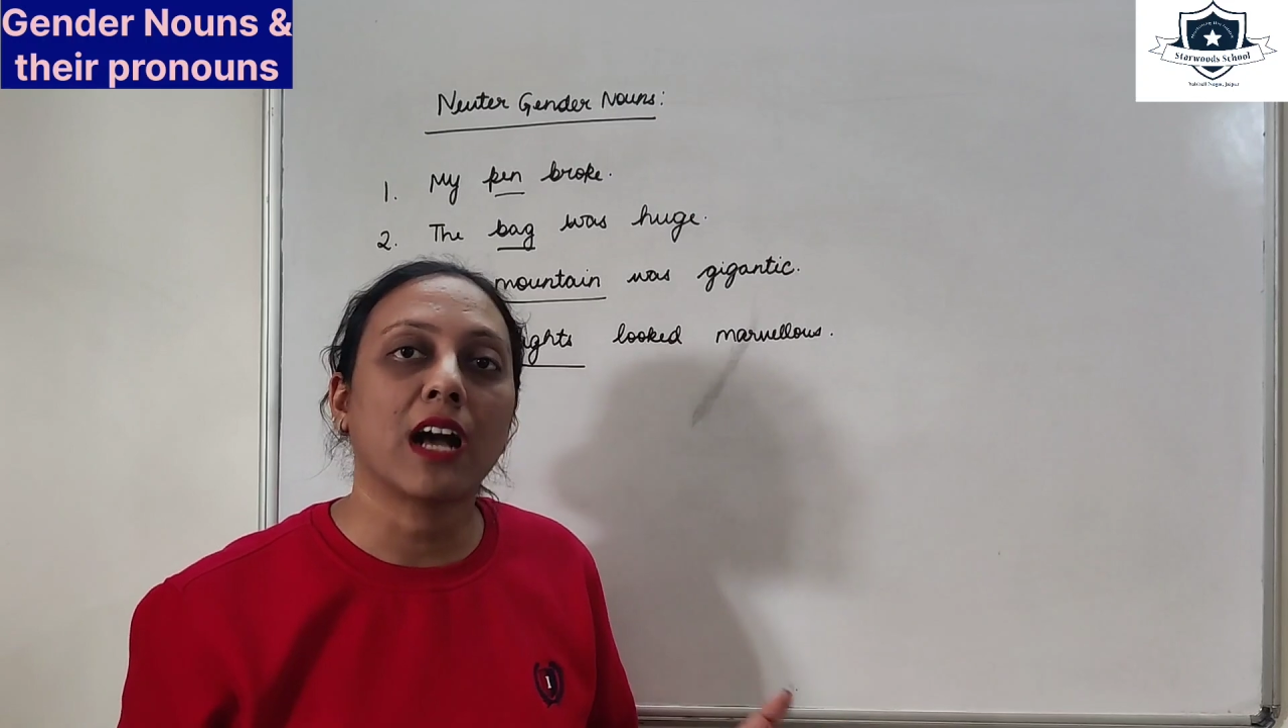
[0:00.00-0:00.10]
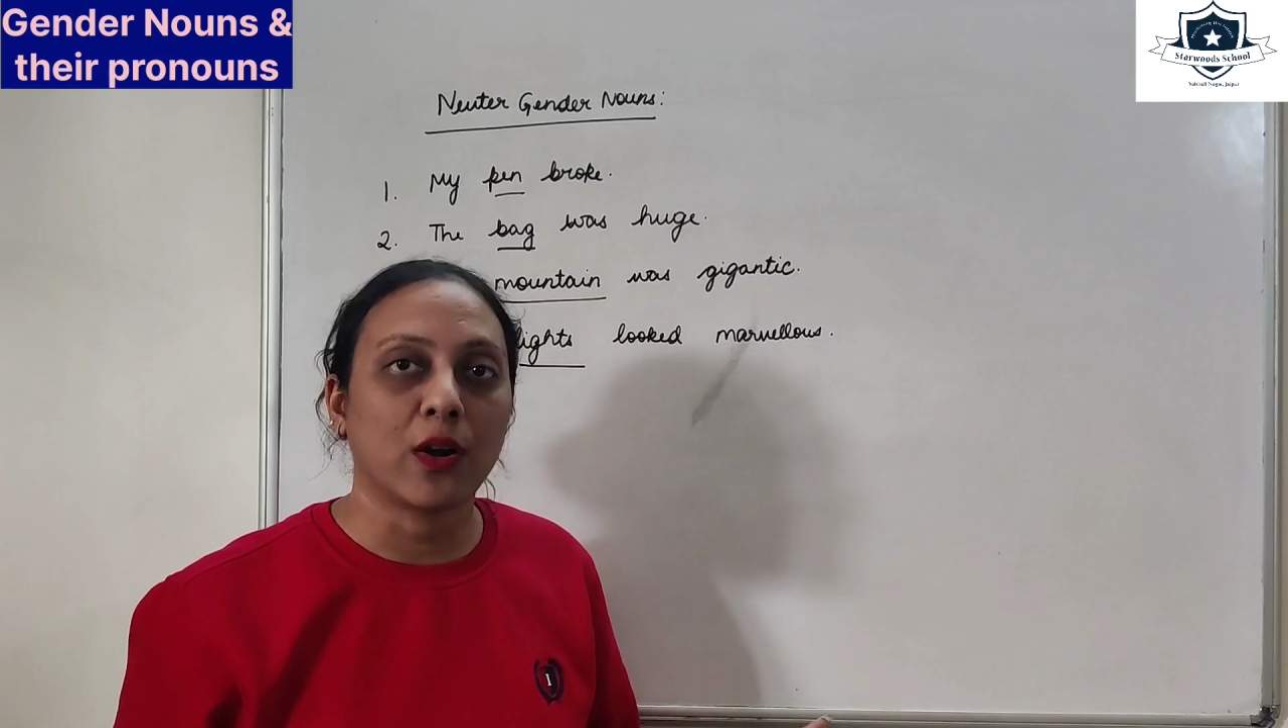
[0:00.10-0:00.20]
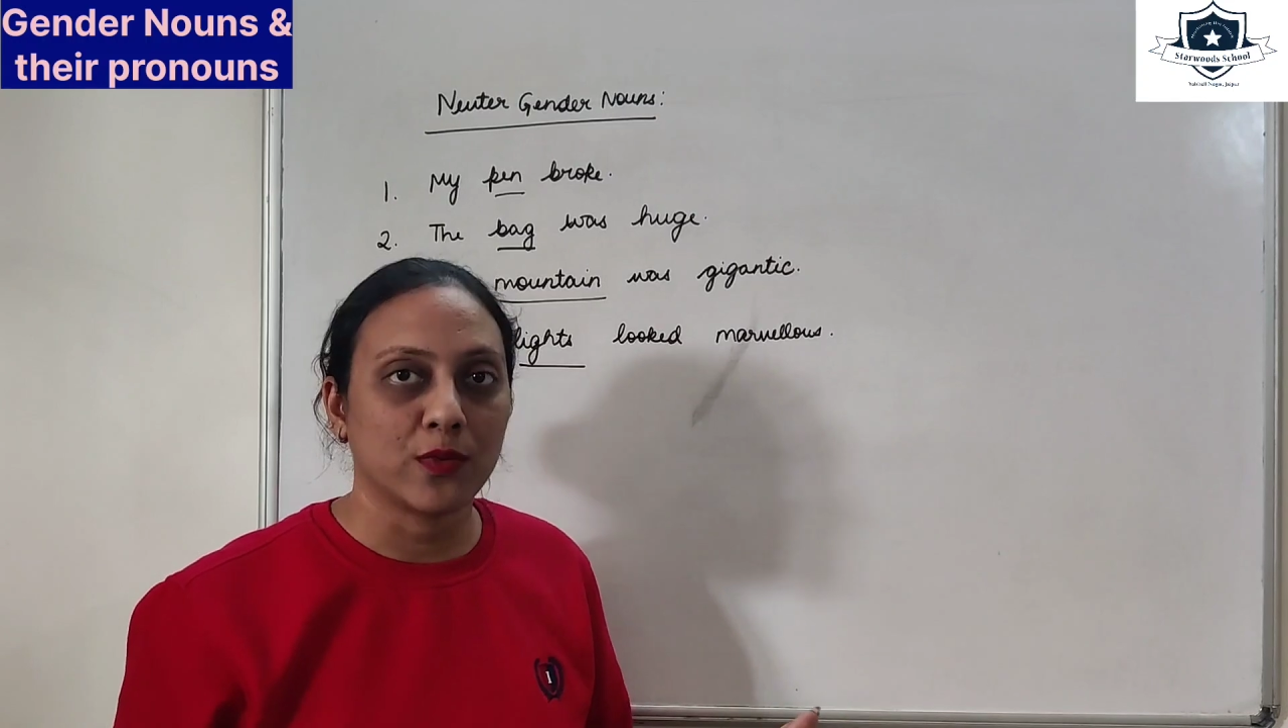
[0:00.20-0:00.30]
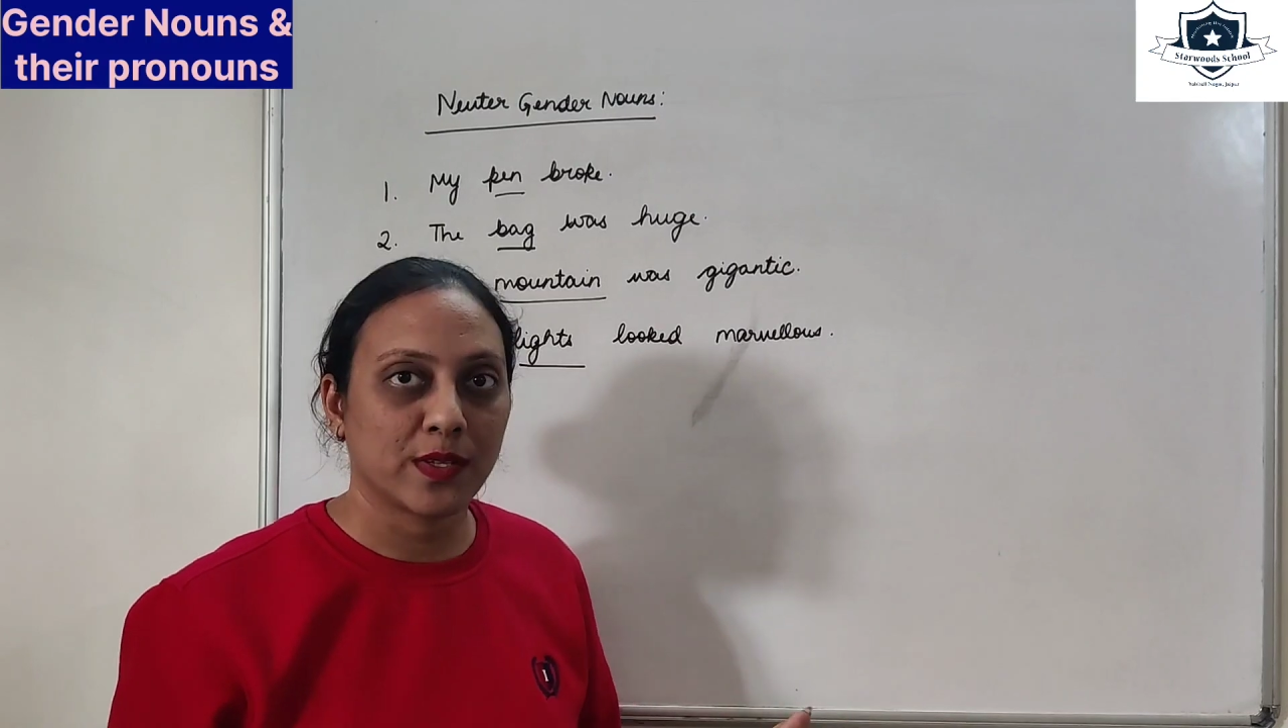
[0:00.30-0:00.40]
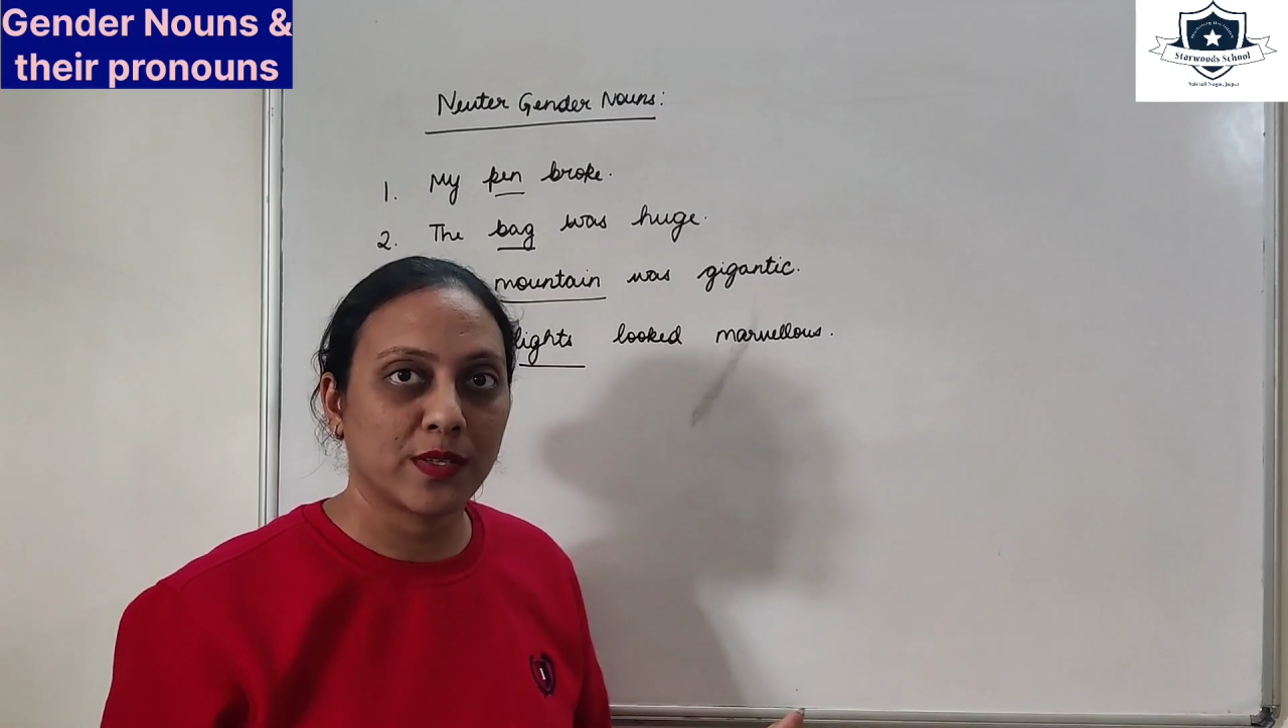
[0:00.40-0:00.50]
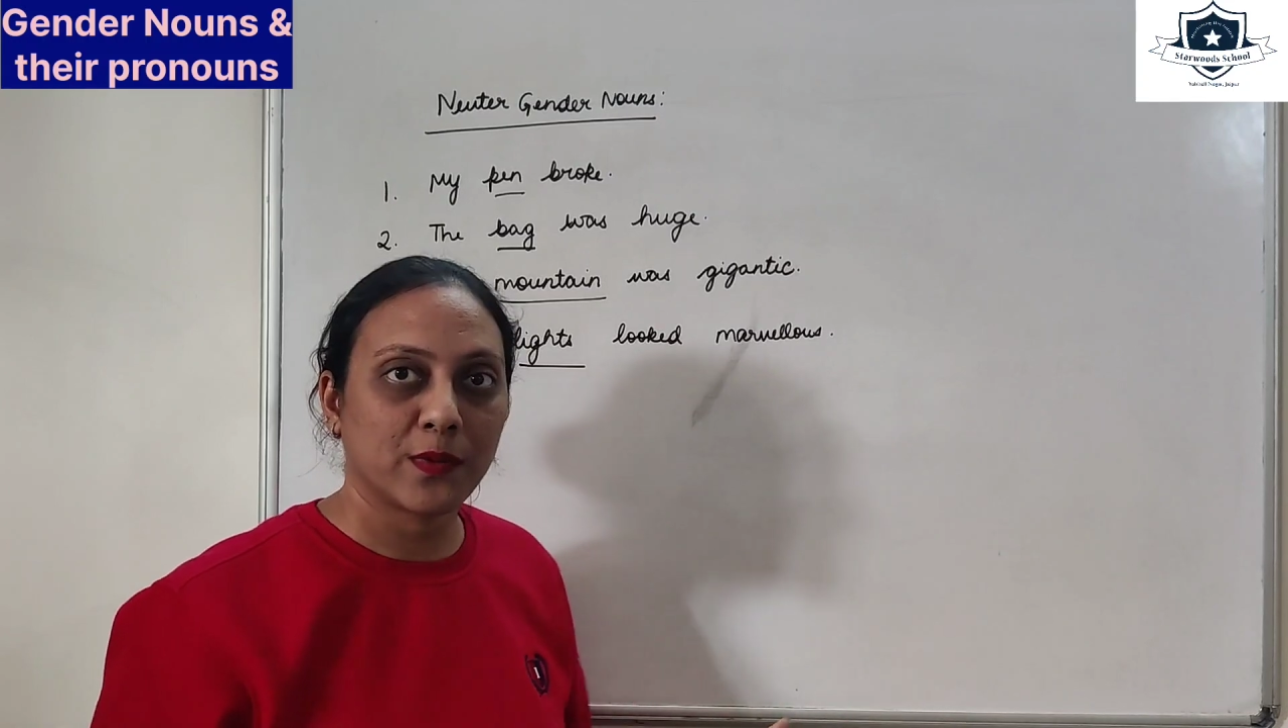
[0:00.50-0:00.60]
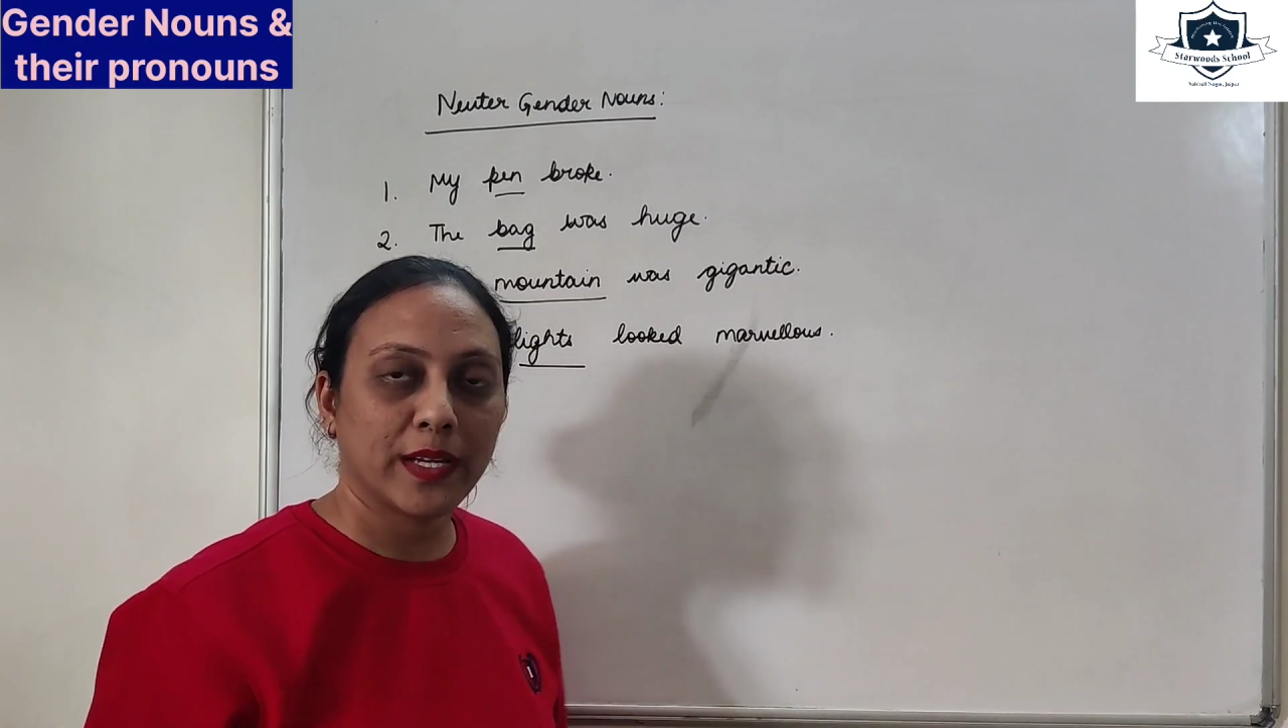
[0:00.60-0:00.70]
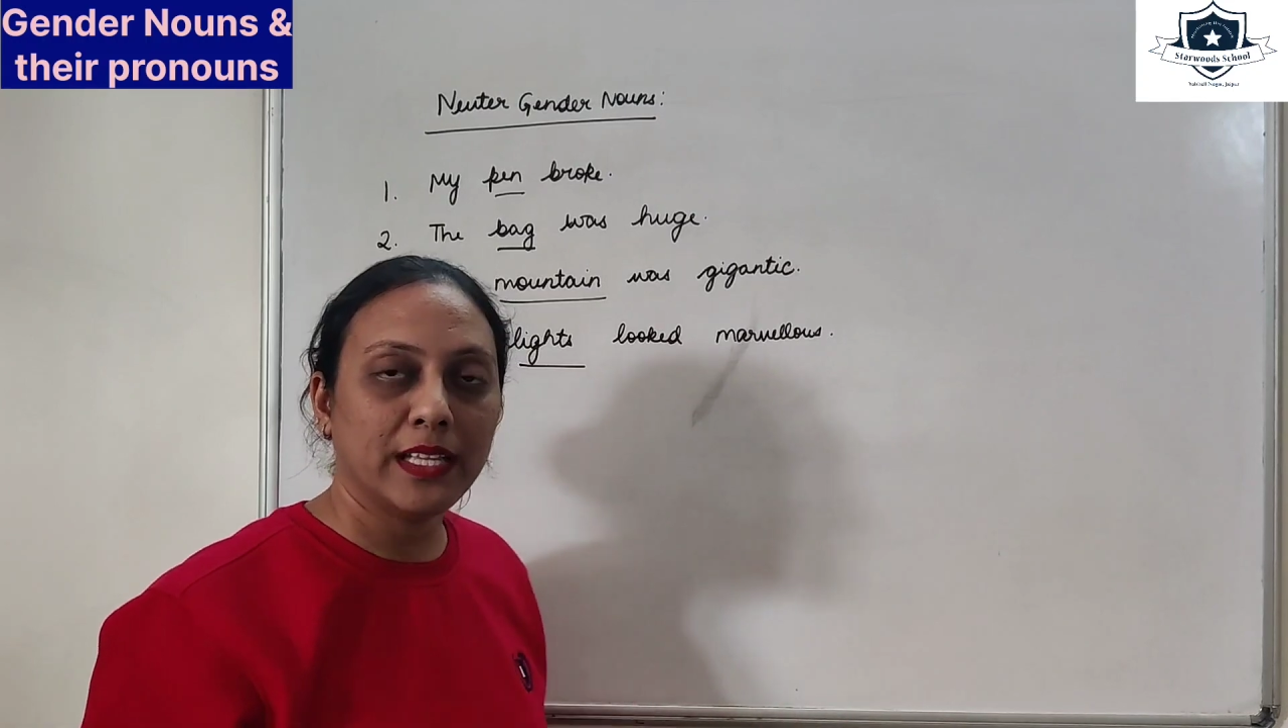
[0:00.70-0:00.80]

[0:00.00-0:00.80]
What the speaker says: houses